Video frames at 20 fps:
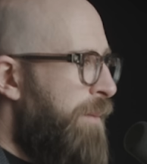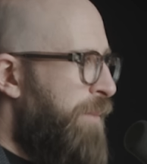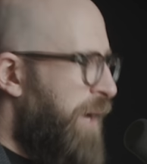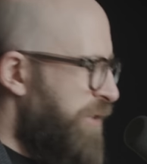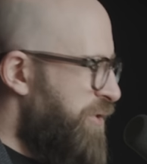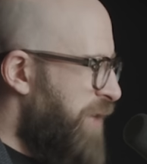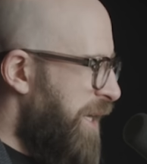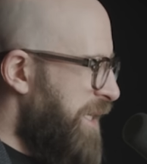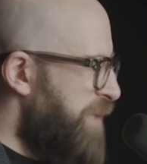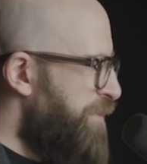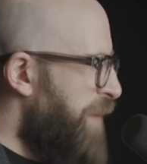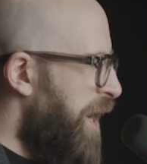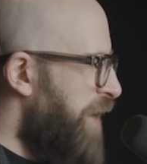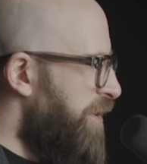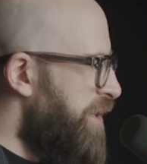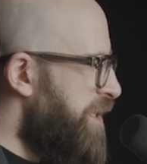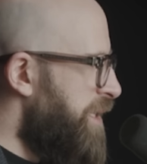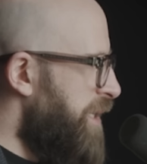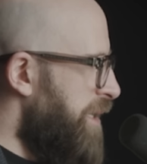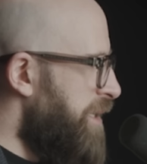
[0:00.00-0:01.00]
by
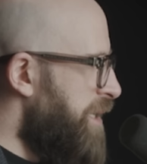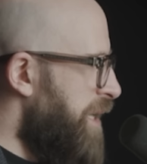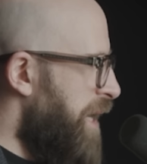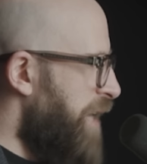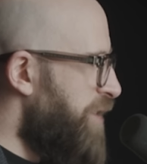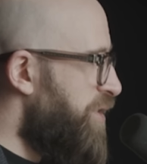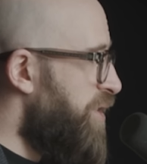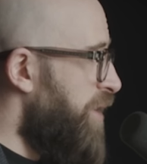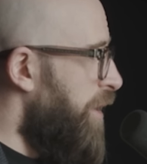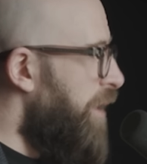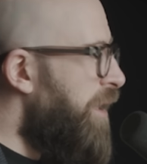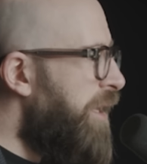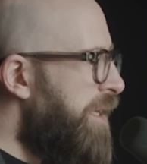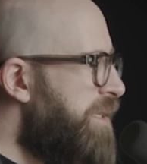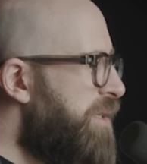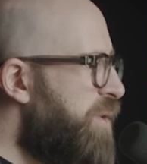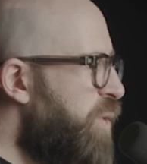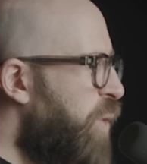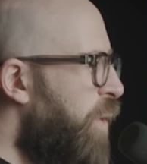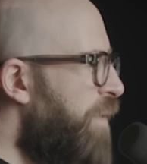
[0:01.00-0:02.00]
Transparency International, a
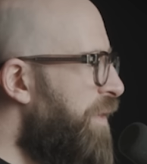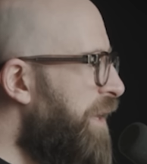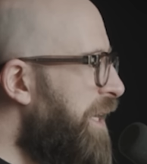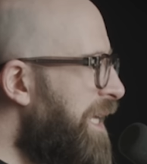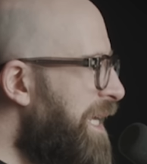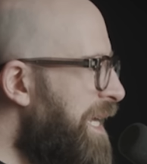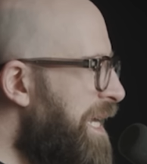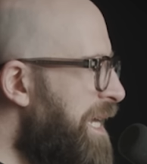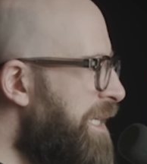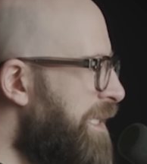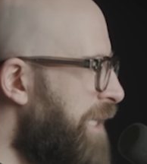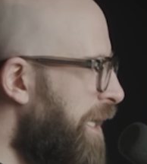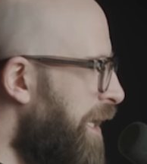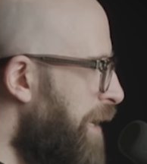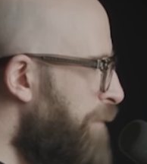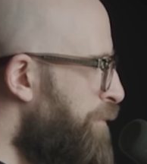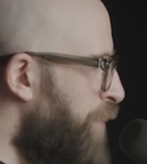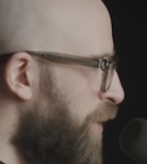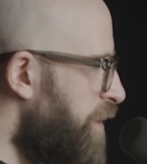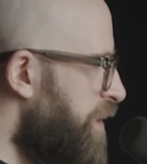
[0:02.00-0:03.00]
score that
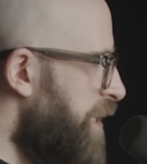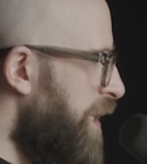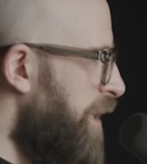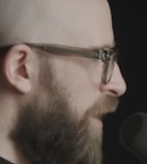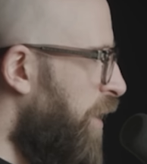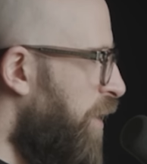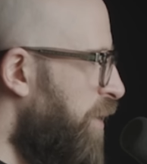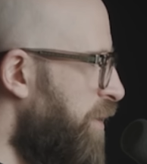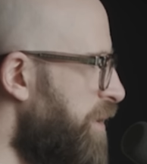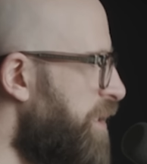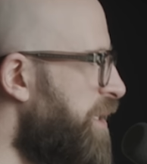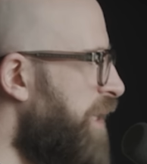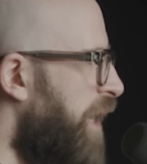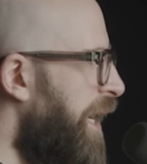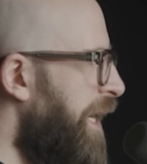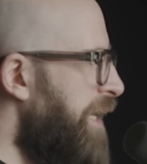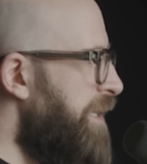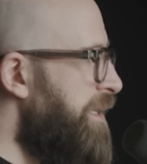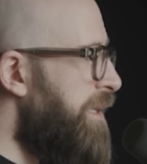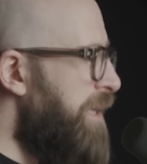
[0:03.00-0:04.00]
easily puts it
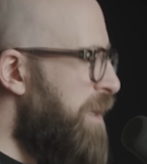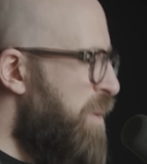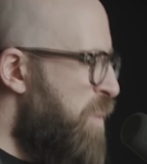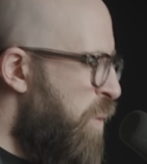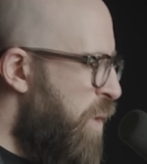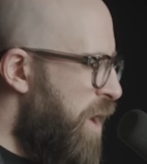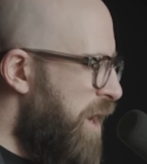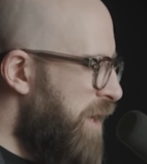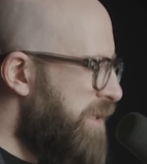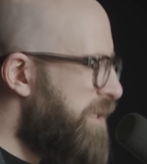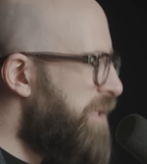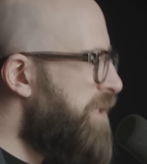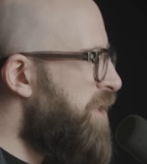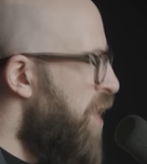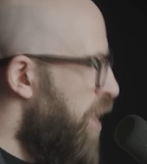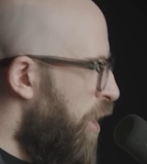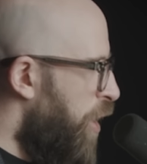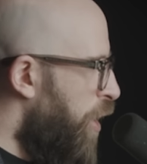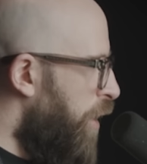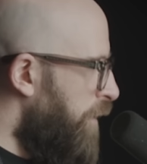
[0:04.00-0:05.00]
alongside the worst
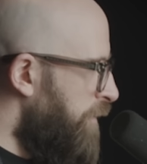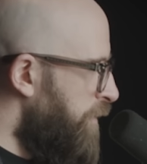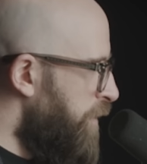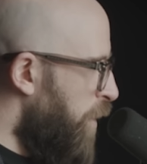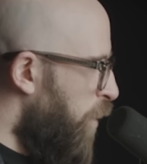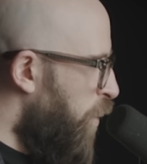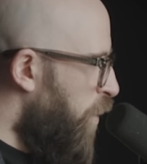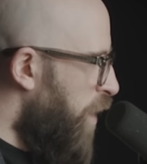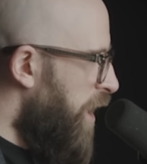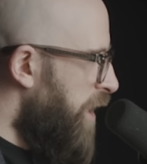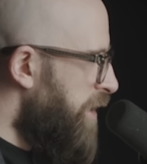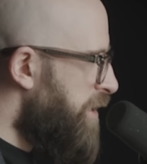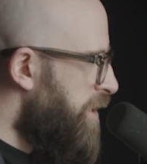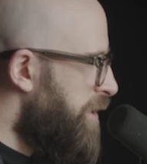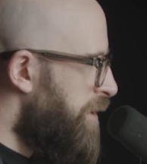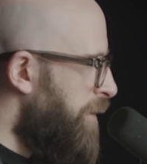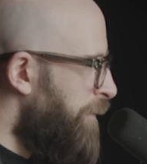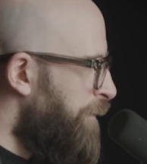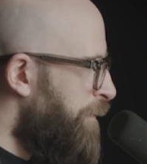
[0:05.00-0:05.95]
of the worst.